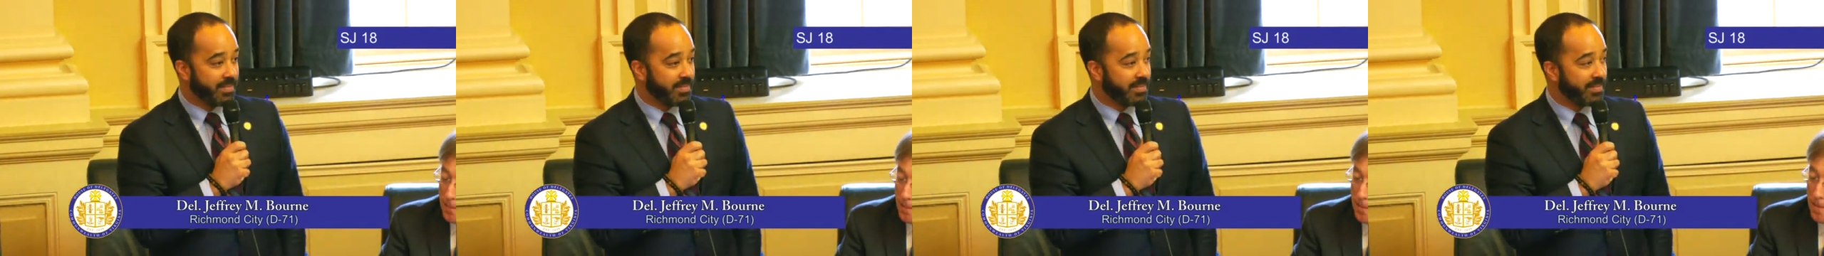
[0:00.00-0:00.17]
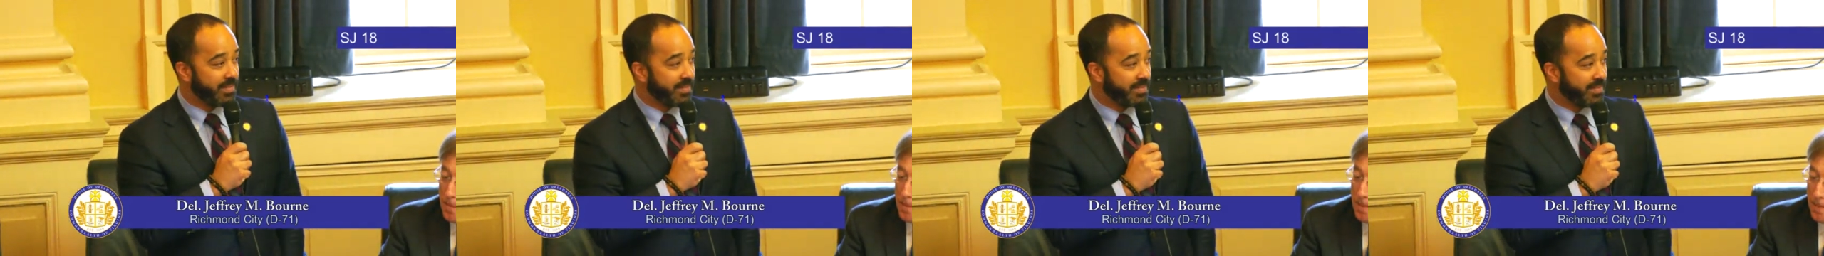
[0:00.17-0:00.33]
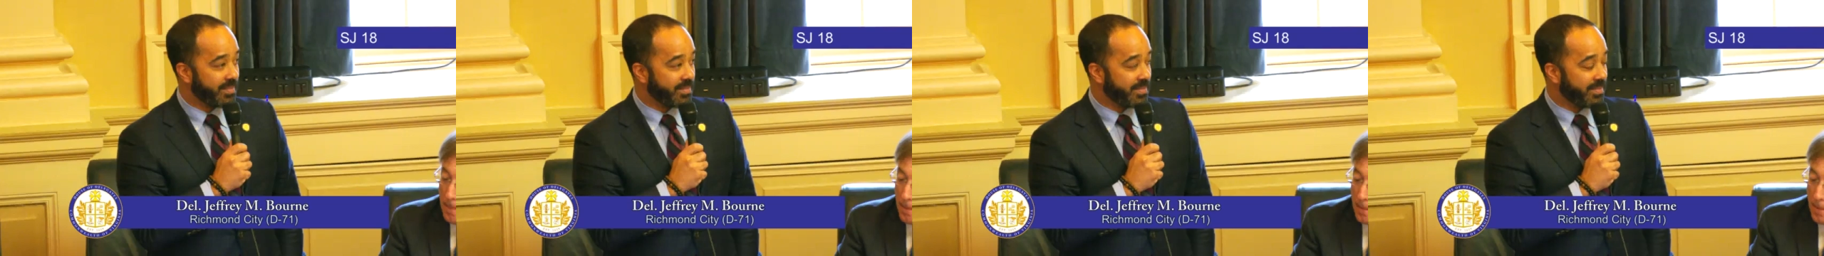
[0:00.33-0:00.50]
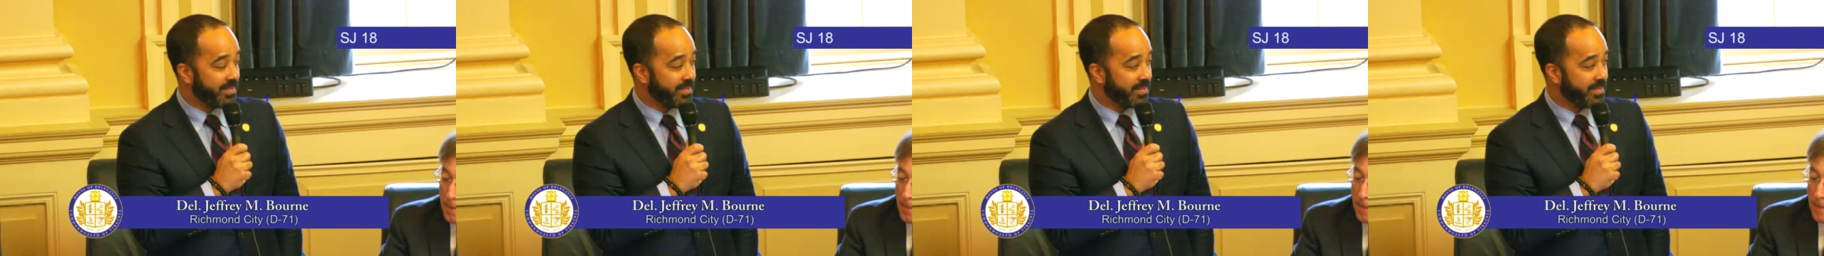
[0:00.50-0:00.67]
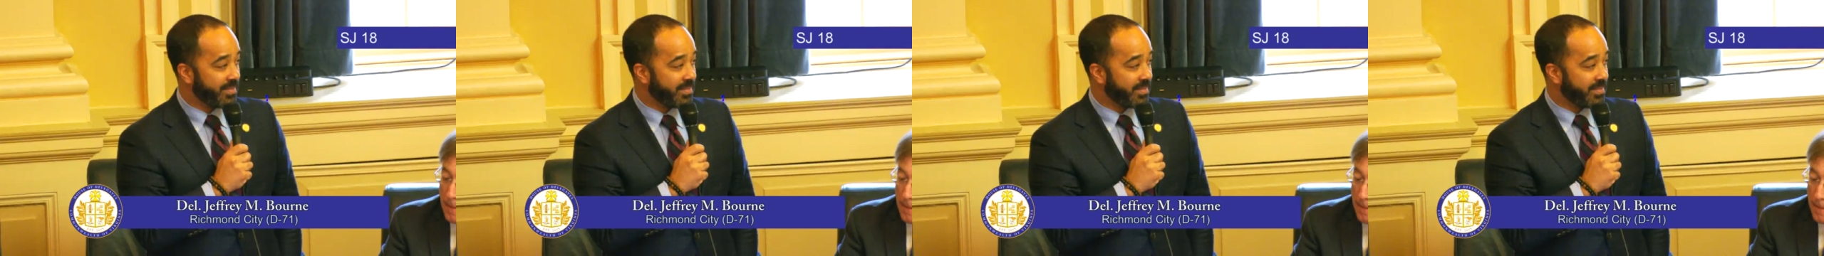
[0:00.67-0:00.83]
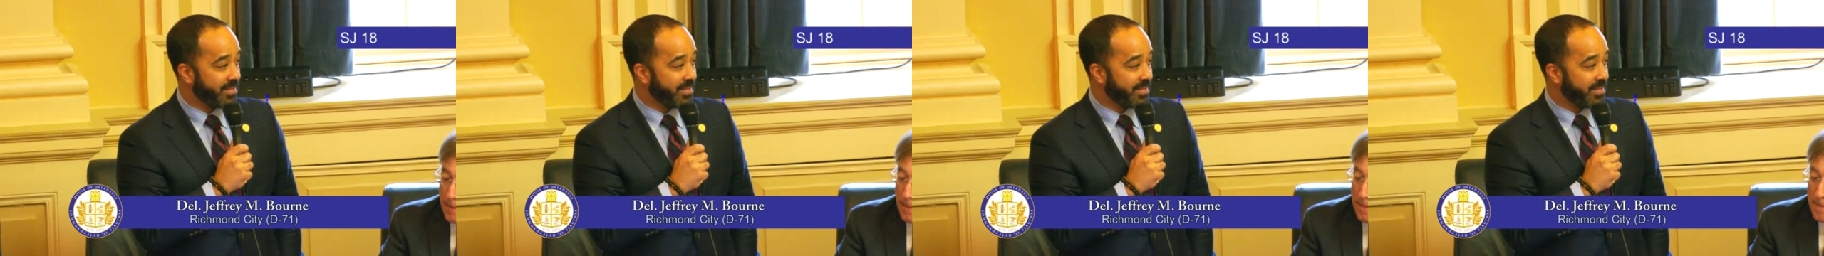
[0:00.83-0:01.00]

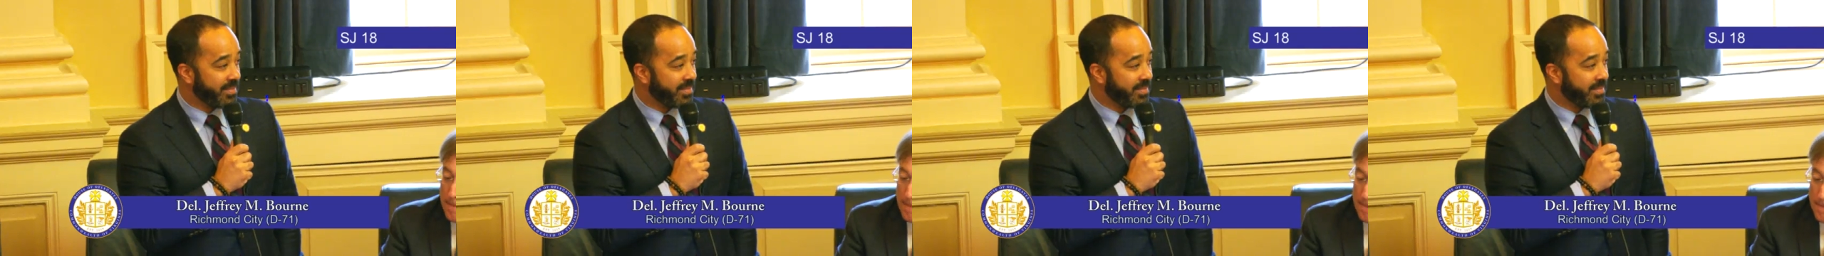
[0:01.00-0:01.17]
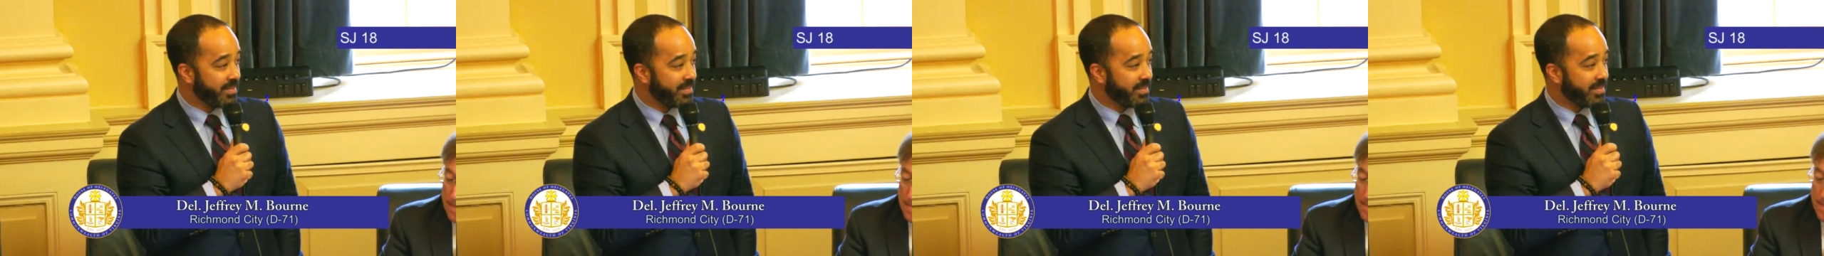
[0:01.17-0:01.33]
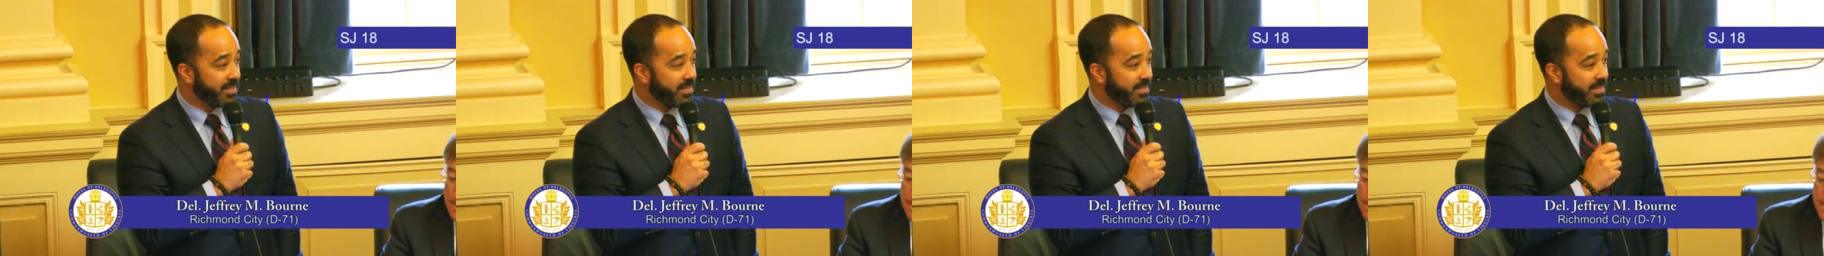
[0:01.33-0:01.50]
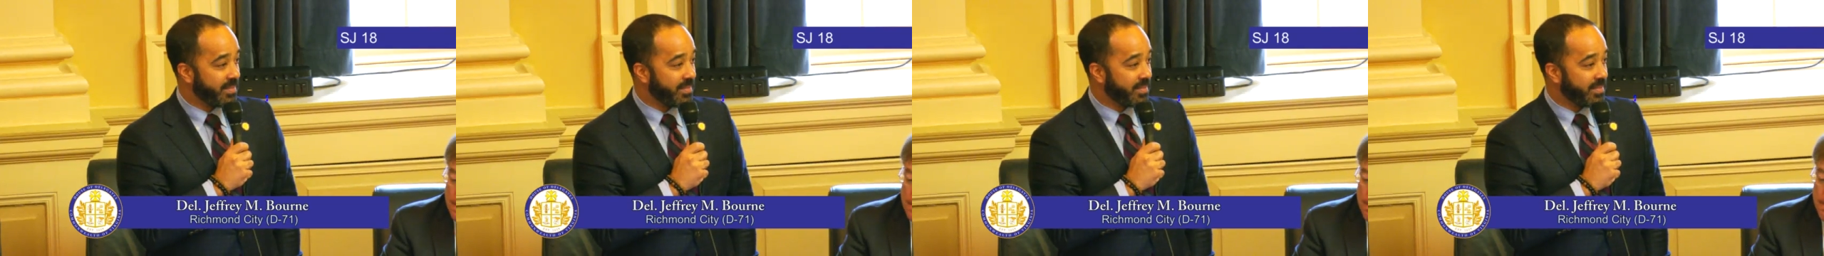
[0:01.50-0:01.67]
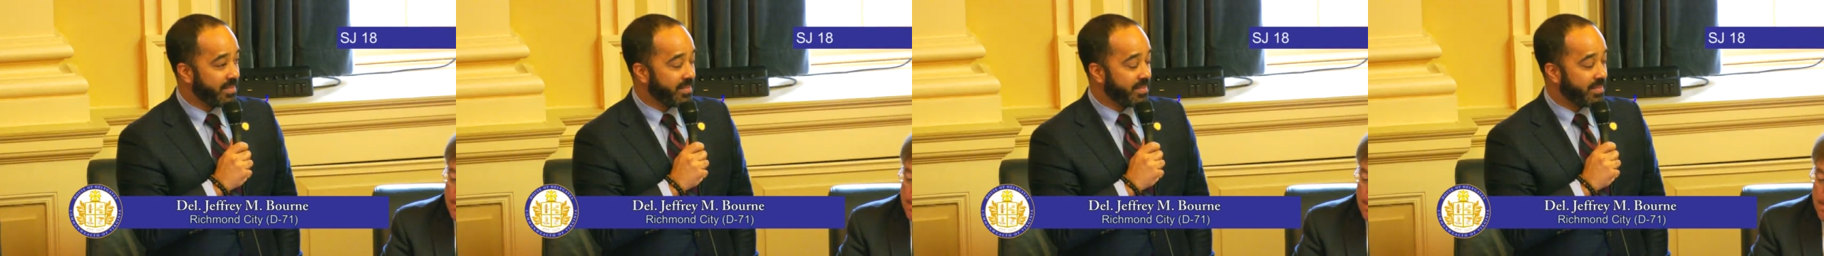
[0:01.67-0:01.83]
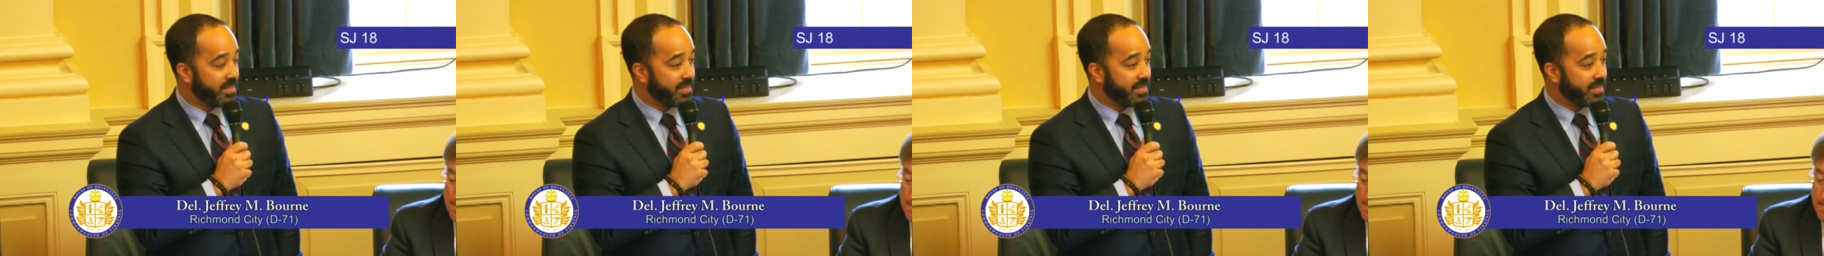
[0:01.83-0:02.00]

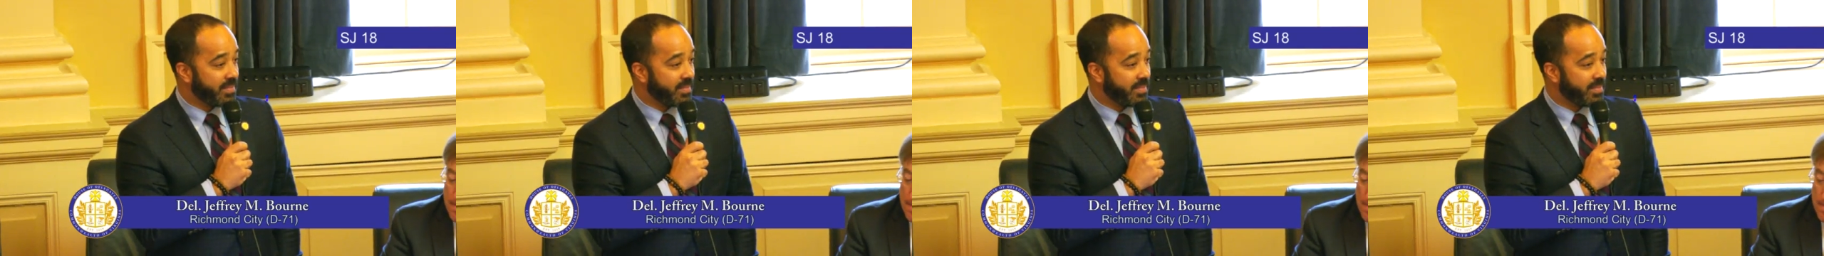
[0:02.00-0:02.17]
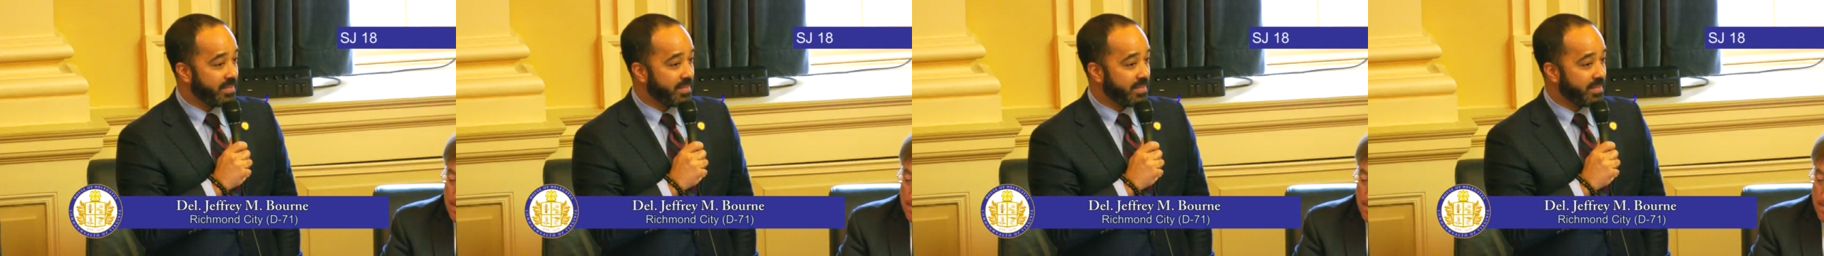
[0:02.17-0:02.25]
Nobody speaks.